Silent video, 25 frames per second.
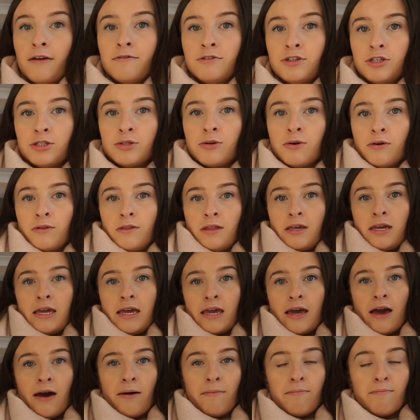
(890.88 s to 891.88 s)
I've just got
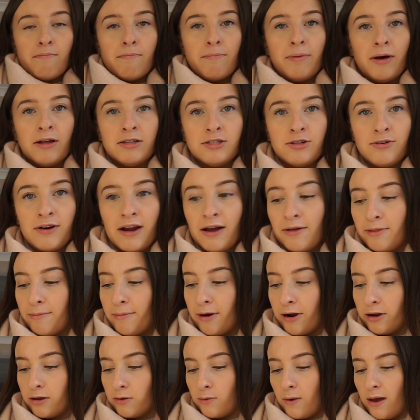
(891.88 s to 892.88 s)
the butter out of
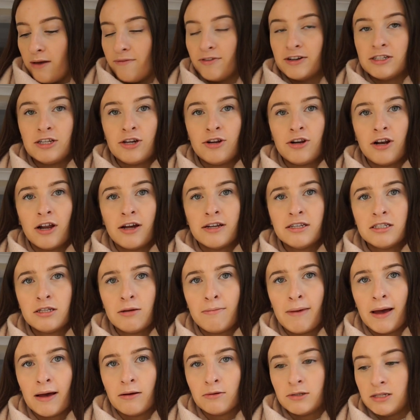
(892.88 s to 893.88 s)
the microwave. I don't like
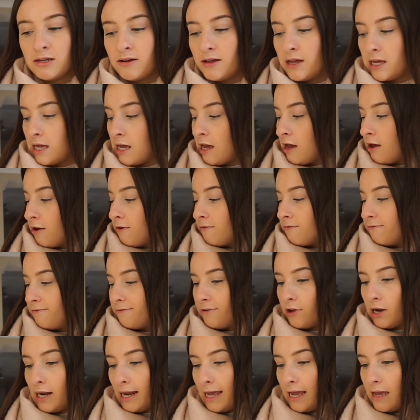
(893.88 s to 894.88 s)
to melt it
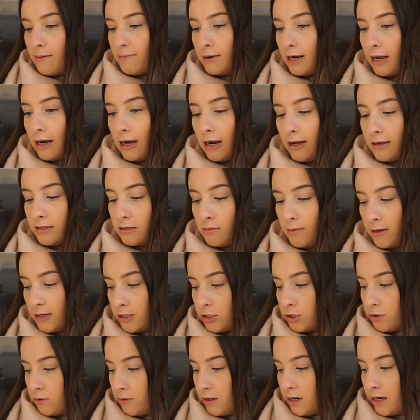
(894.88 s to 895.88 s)
fully, but I like to
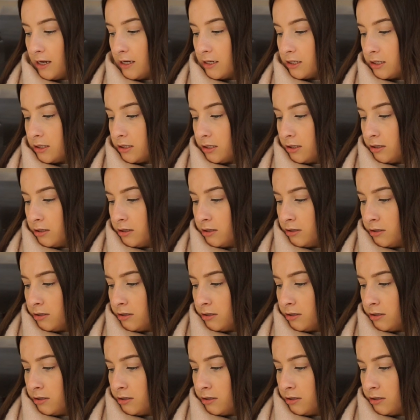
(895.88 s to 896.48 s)
make sure that it's